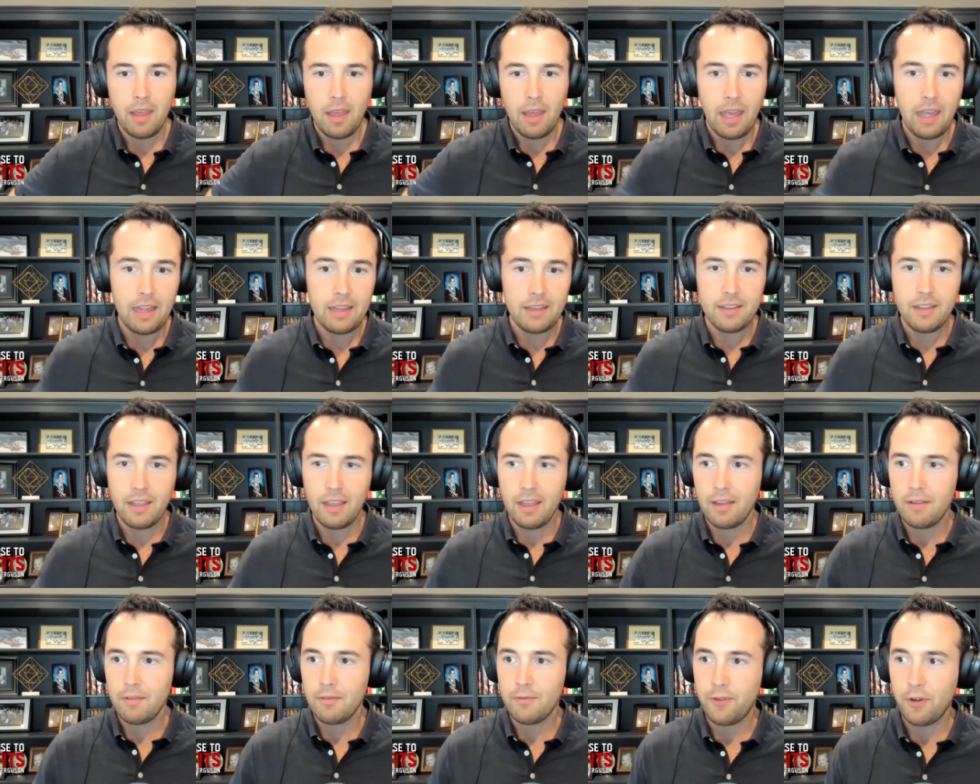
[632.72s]
And
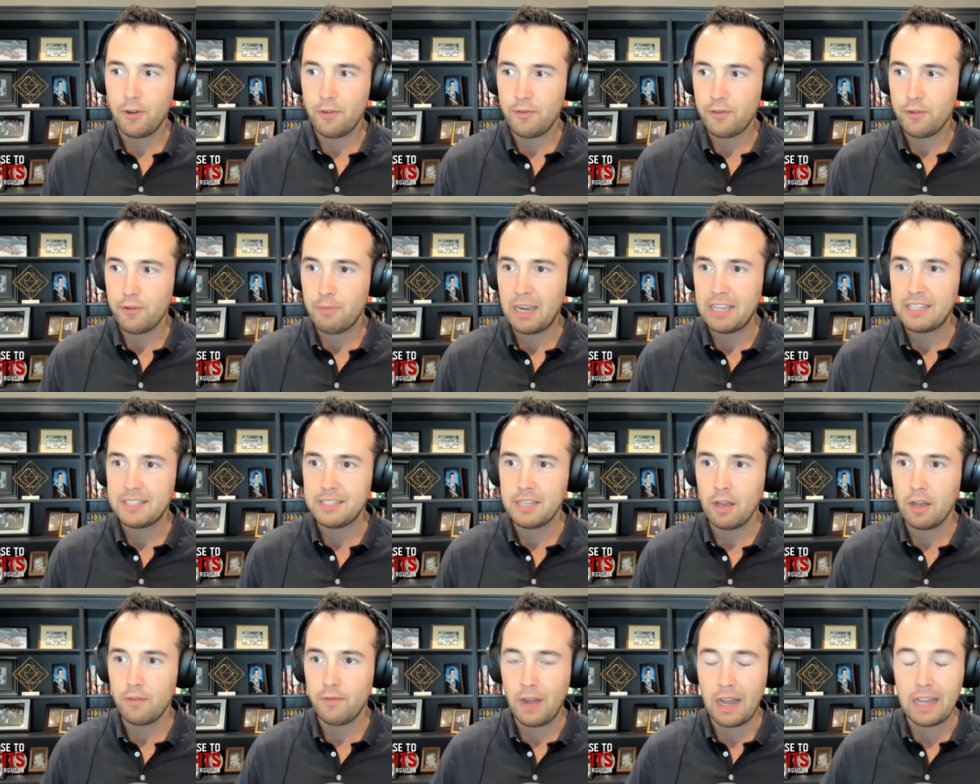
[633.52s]
uh, for, for
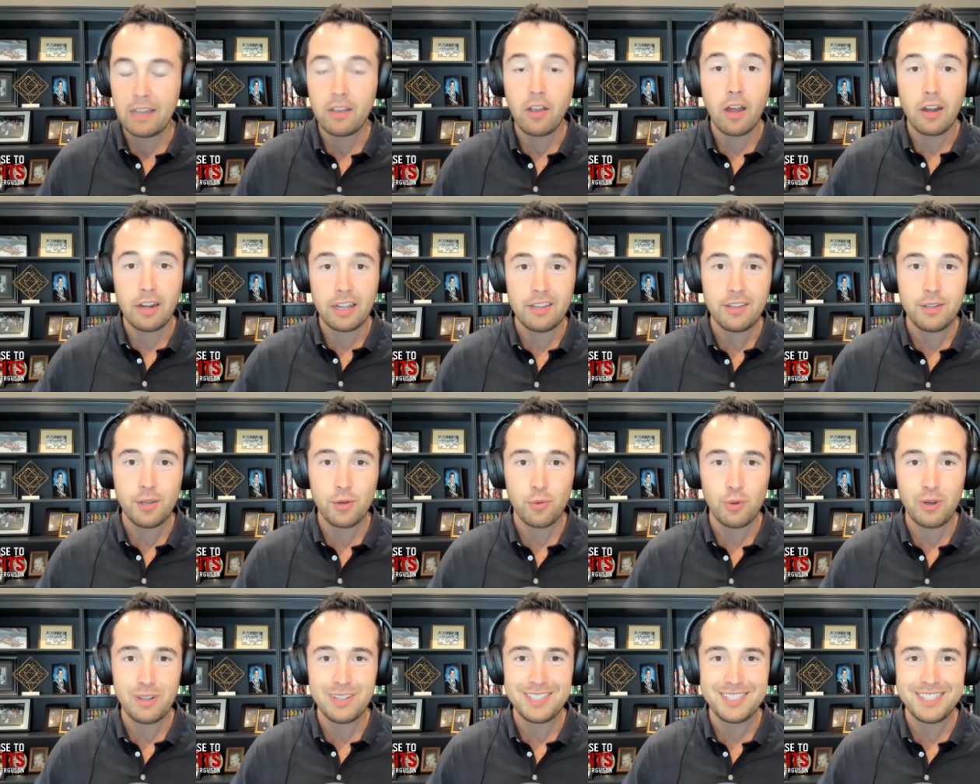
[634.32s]
myself, I got into
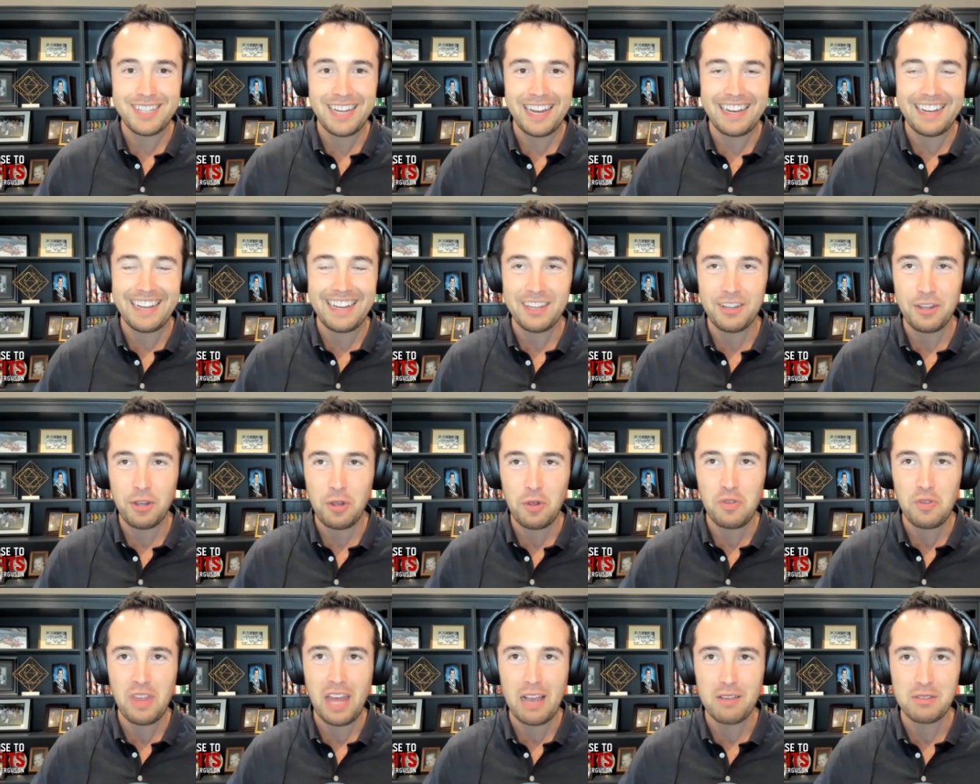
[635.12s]
real estate in
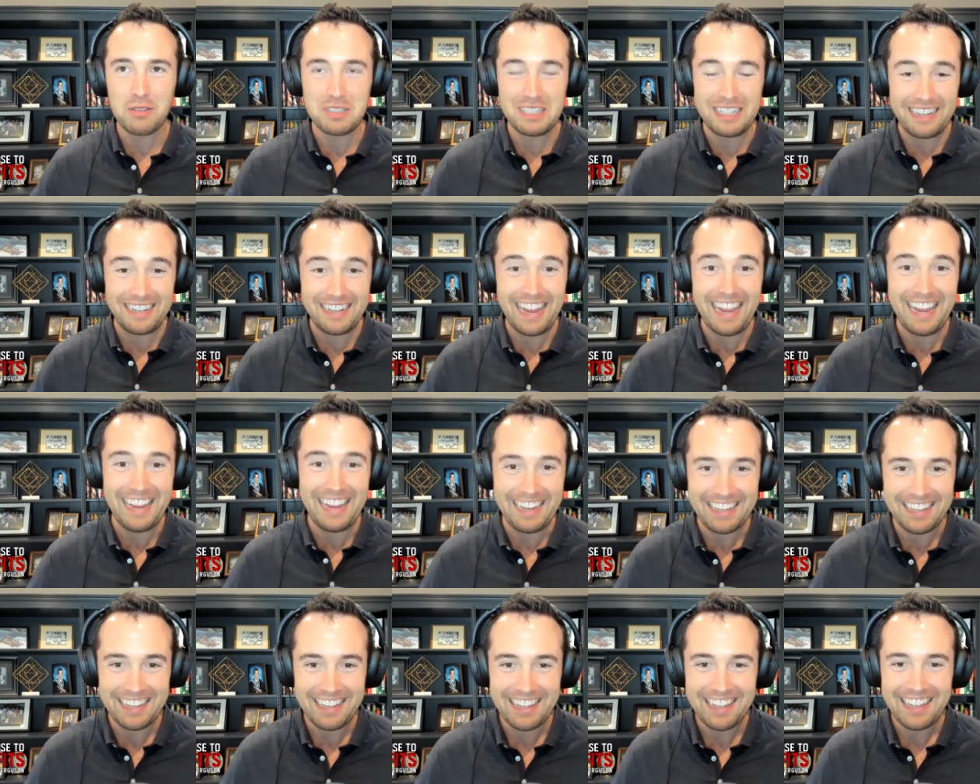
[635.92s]

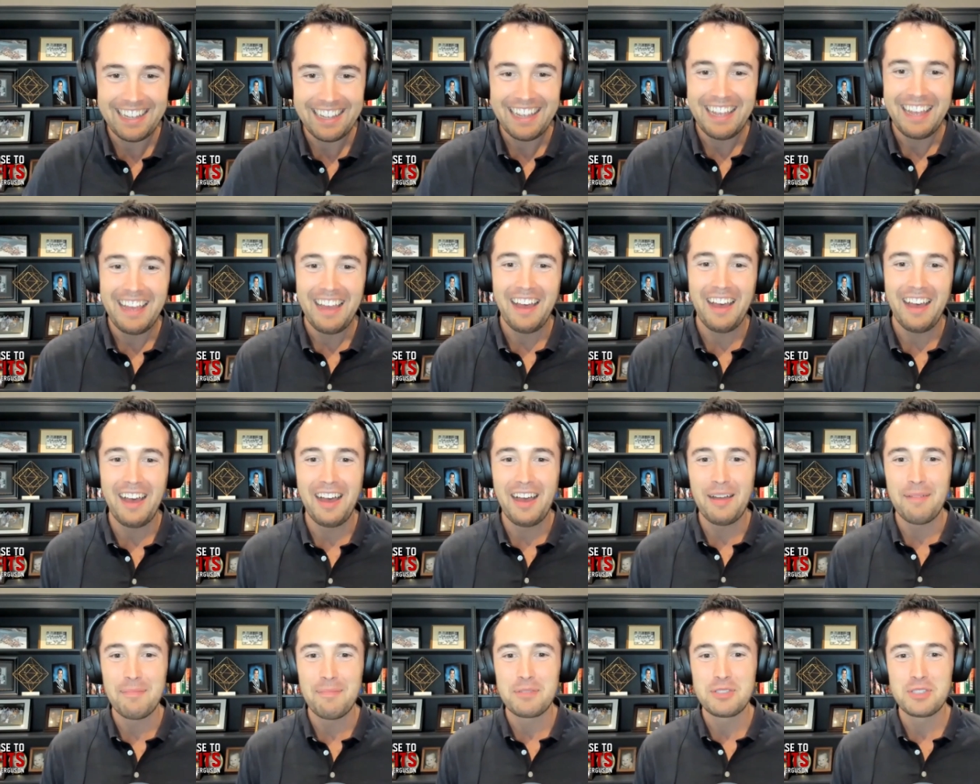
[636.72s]
2008.
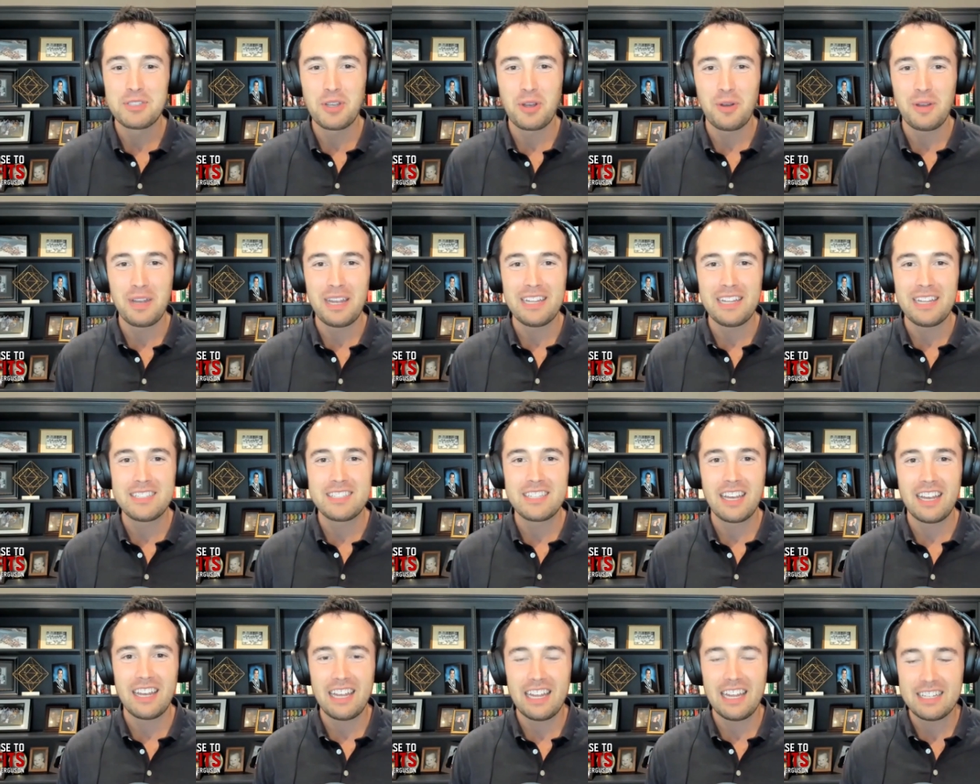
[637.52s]
Um, so it's,
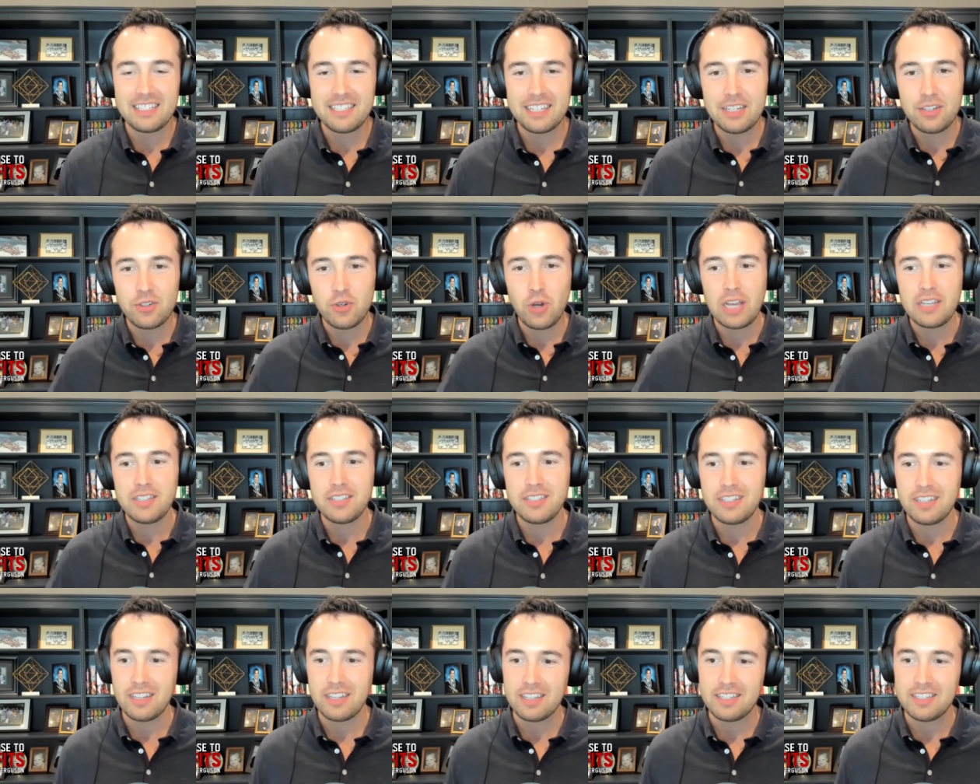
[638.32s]
uh, it's
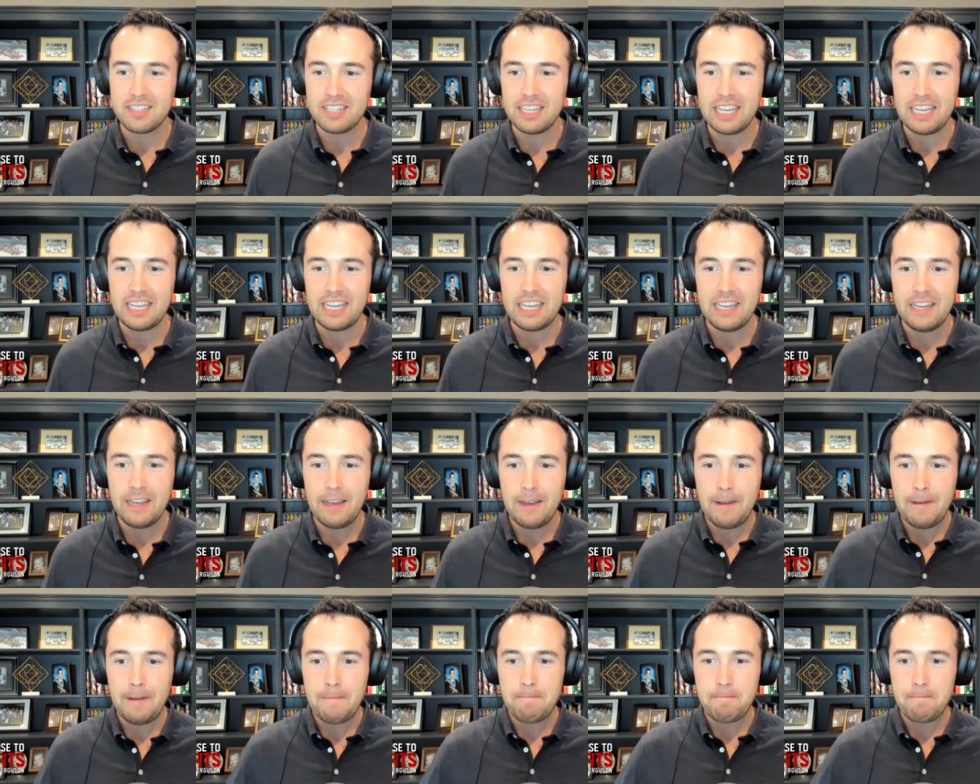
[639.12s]
interesting to see,
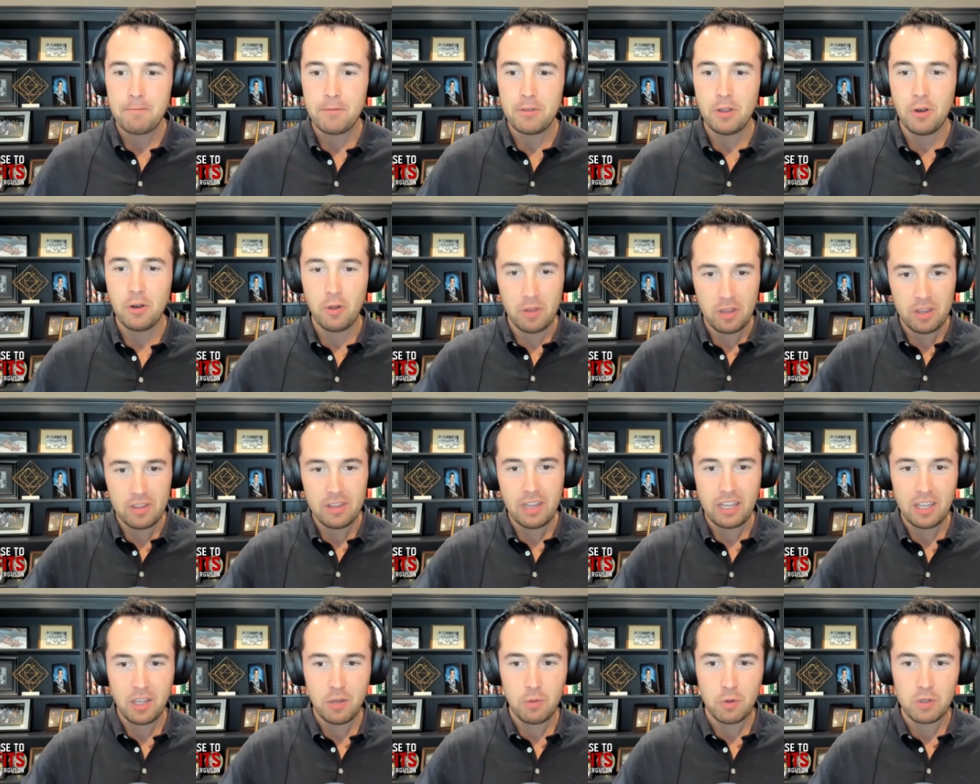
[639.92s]
you know,
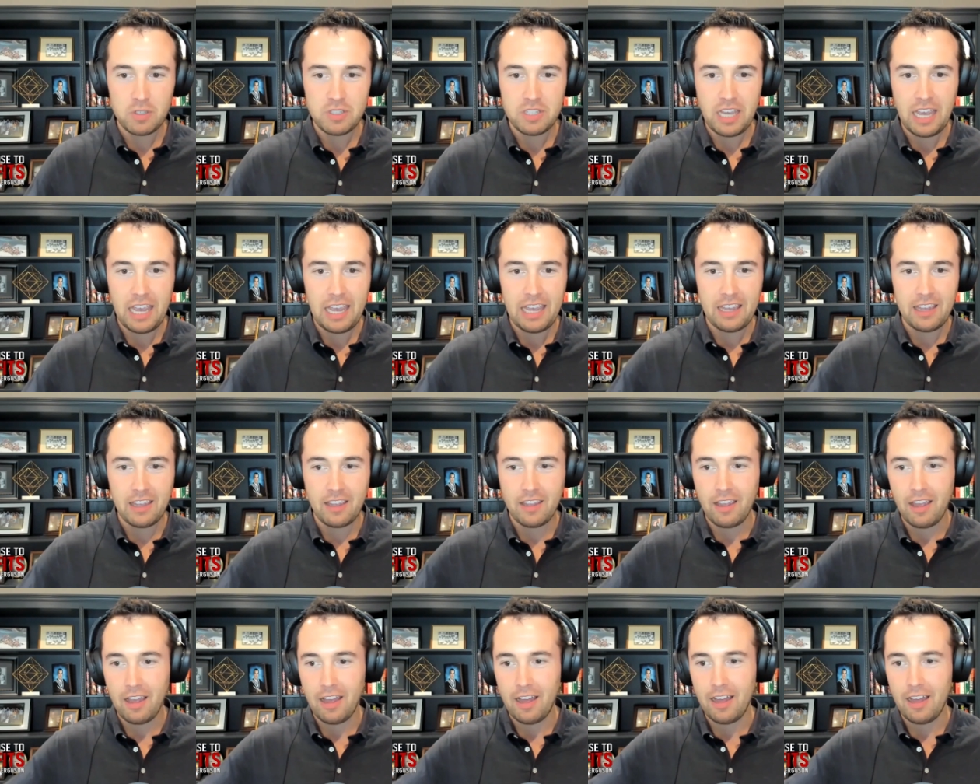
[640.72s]
like you were
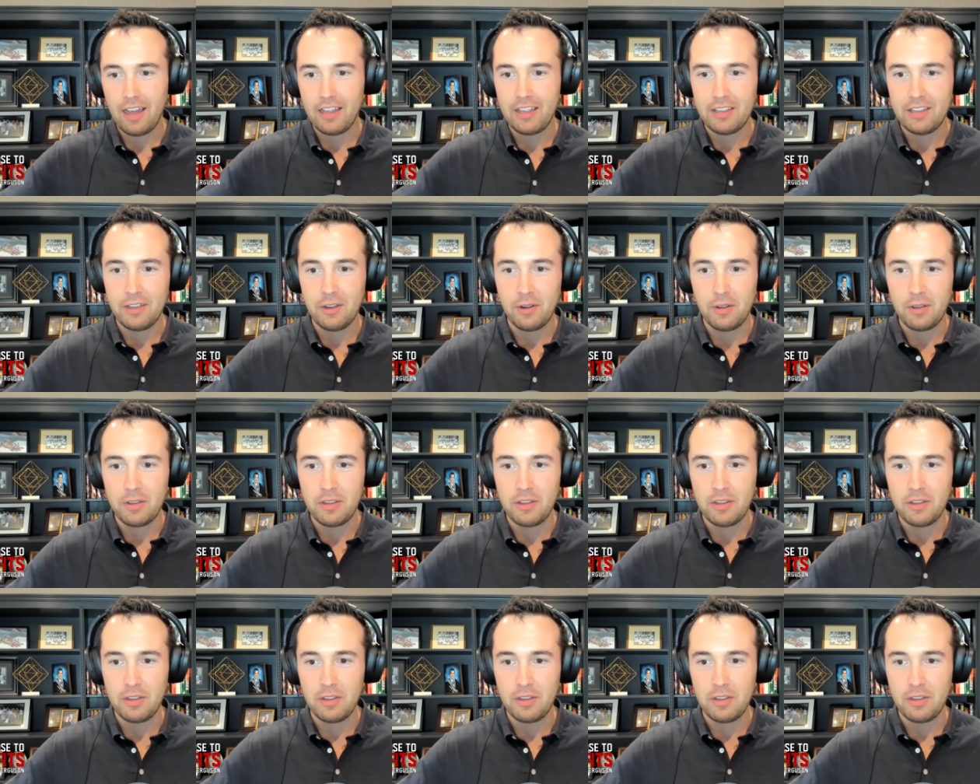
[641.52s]
saying, uh, you